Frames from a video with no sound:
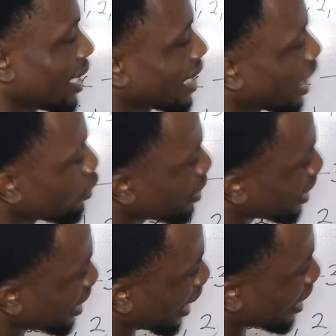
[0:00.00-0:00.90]
Now use
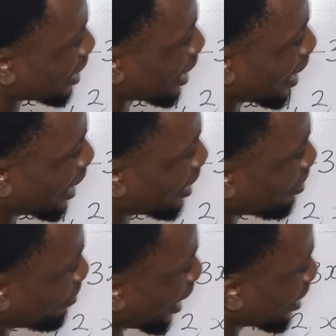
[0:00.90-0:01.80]
this x and
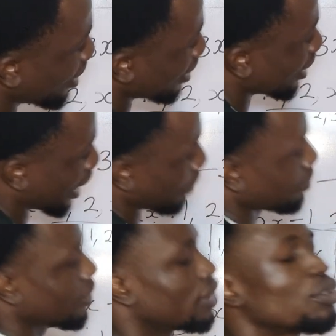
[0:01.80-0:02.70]
divide this
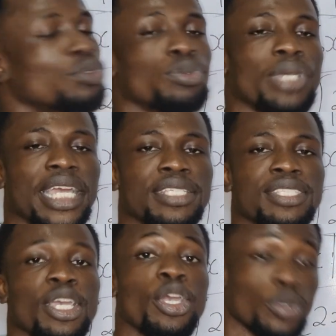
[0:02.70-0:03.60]
term, this 2x.